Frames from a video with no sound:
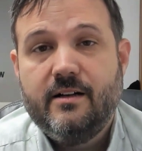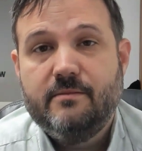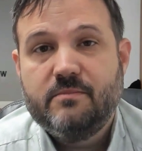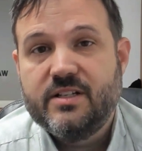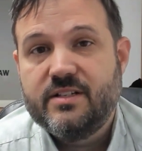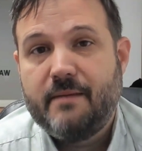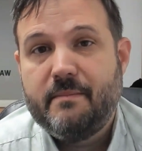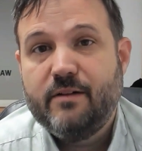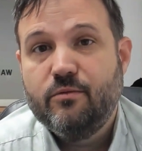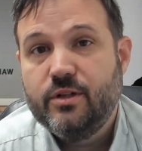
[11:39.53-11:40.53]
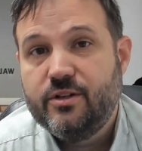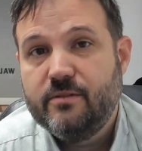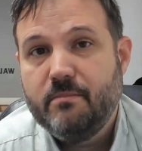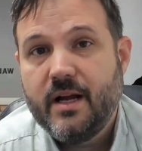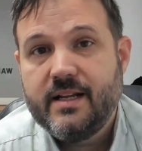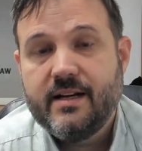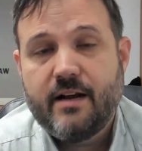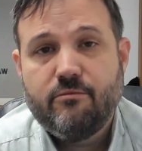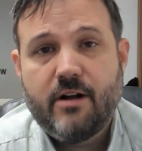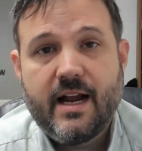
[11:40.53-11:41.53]
because I made really good money in
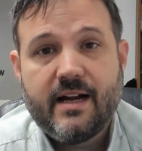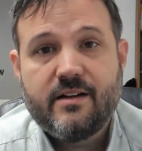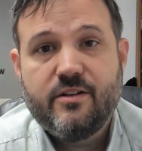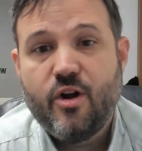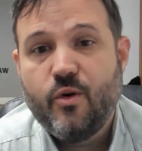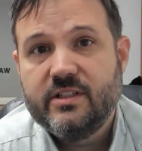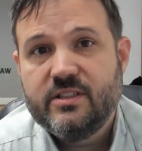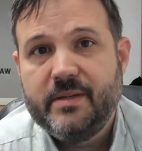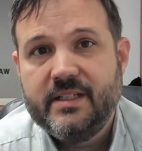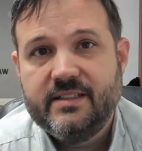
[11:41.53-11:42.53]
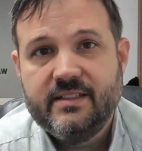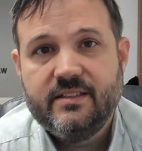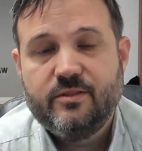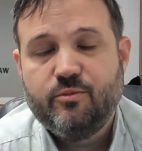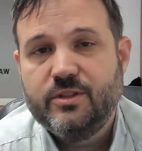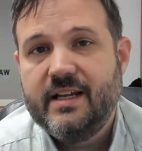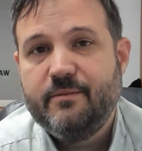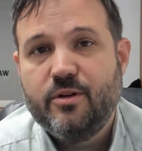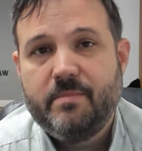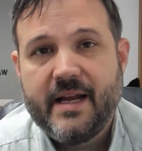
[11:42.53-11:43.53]
Iraq, no expenses, was
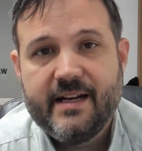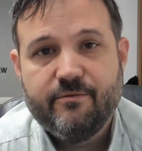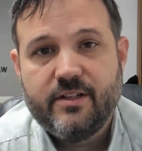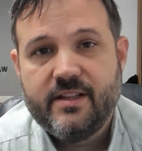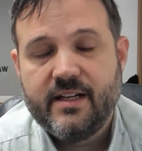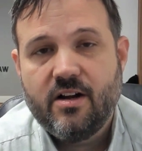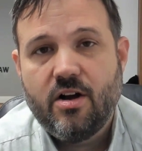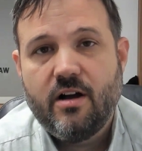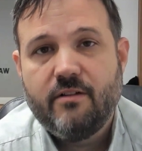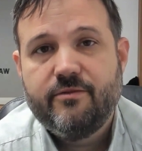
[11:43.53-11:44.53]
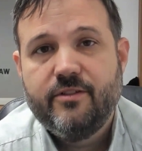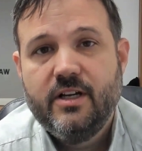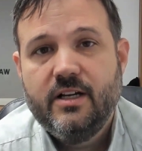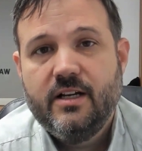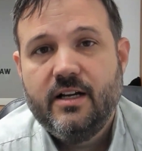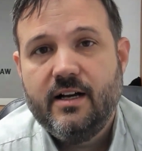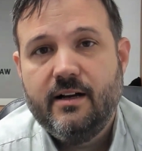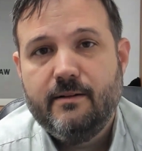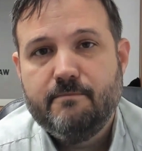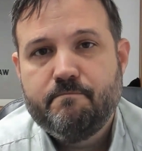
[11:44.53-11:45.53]
able to pay everything off.
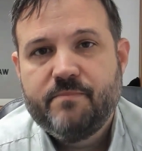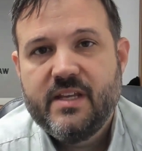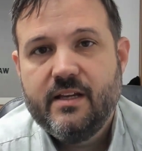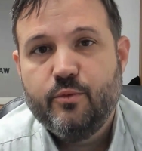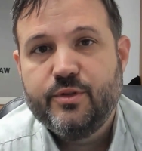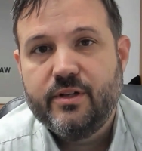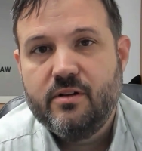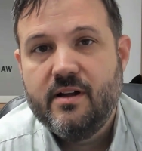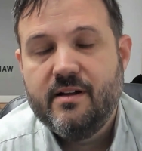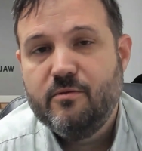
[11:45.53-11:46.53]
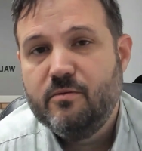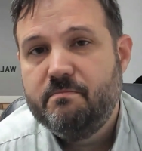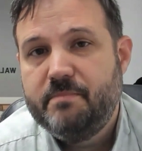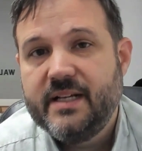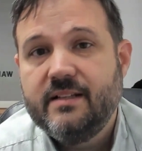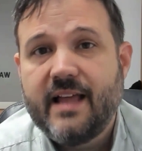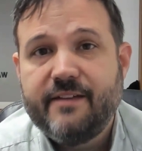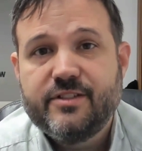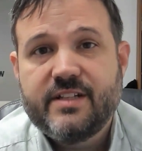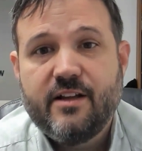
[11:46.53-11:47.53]
It was a big
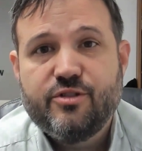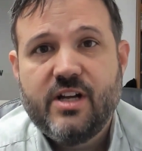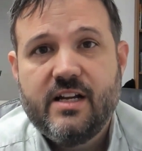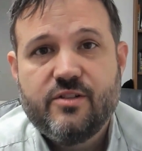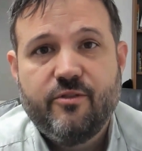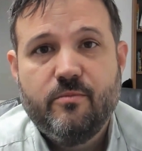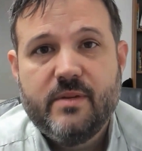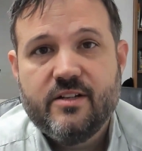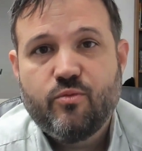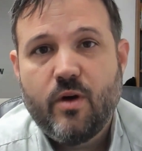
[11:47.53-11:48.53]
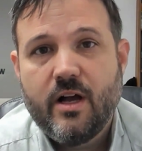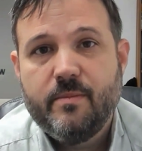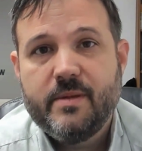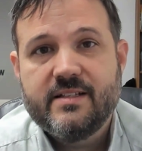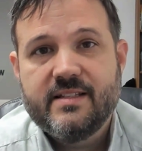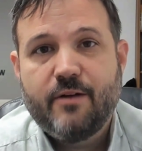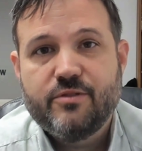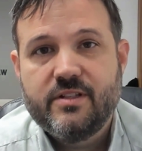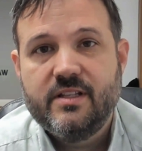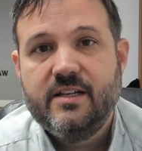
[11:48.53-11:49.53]
lifestyle change for me as well, because that
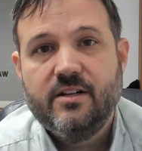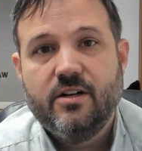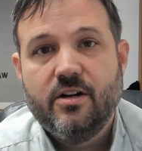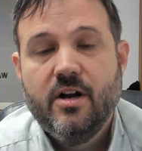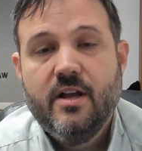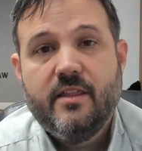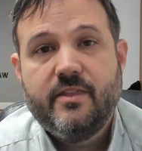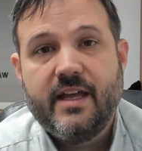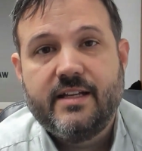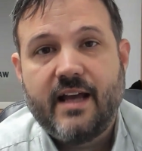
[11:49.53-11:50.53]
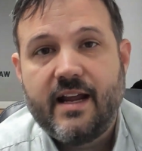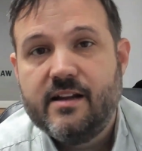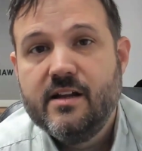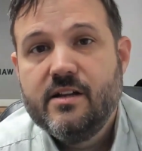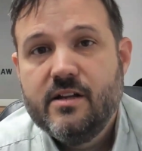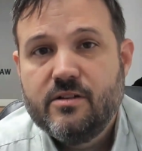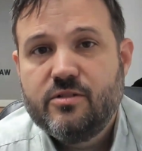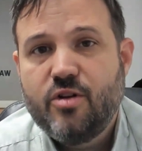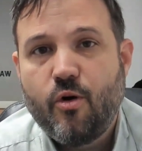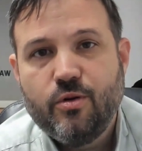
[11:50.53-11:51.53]
was the year that I
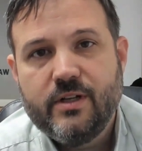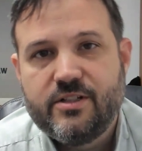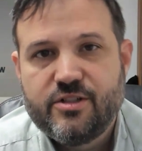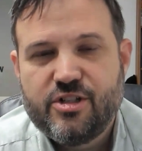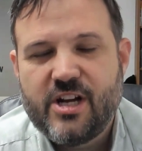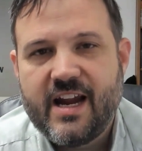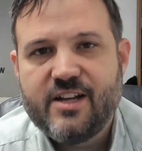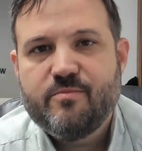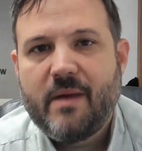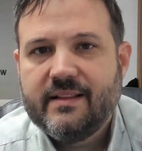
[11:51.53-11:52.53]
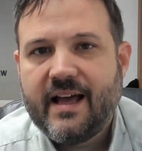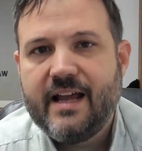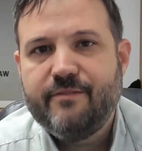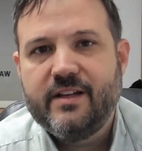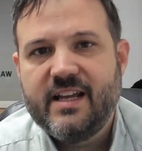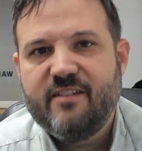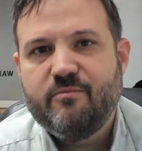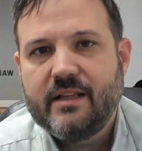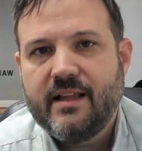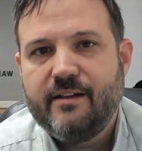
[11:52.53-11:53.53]
totally changed my life and gave
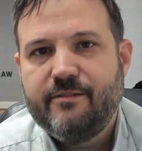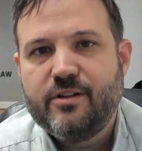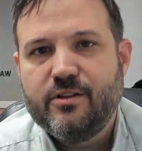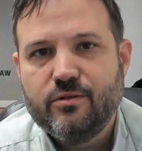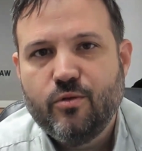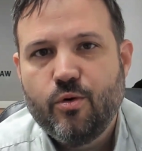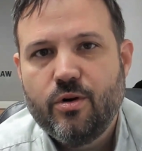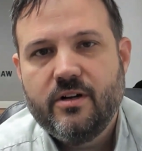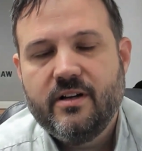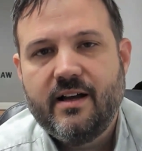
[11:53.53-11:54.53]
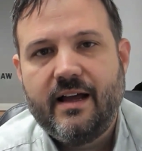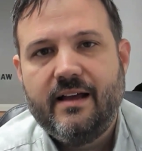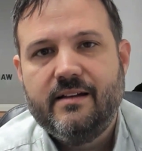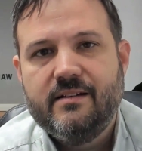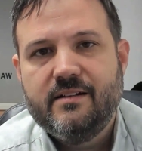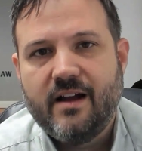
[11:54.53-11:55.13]
my life to the Lord. I